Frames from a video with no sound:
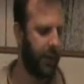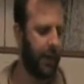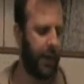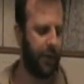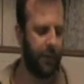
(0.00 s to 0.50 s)

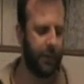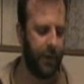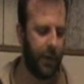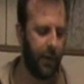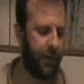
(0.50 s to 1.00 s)
Now,
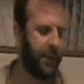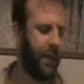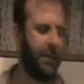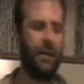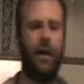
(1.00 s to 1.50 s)
you want to say
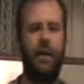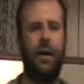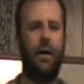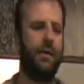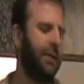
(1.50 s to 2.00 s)
it is not
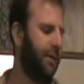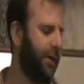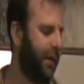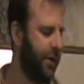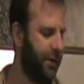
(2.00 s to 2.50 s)
hot instead
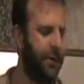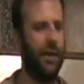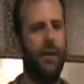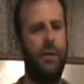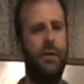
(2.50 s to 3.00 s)
of ta, use
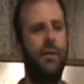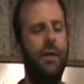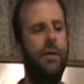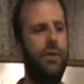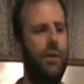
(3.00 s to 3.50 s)
nil. So
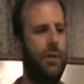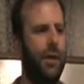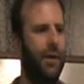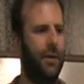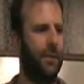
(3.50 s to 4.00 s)
nil
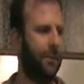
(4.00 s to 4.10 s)
sheche.